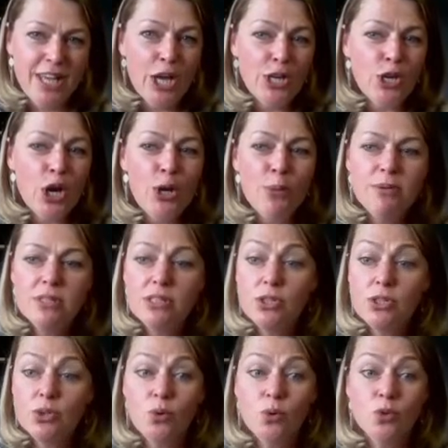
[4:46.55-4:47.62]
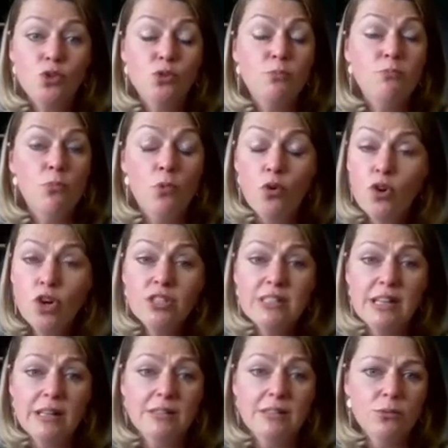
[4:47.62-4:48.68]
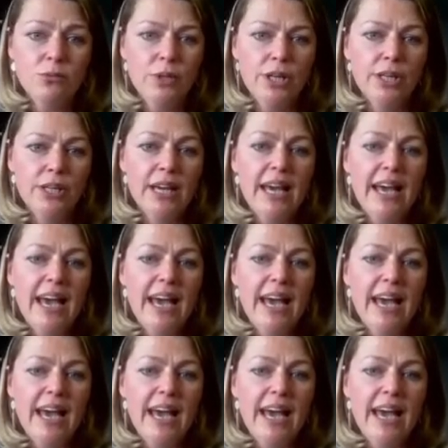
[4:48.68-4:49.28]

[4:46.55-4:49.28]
It opens the door to more consulting work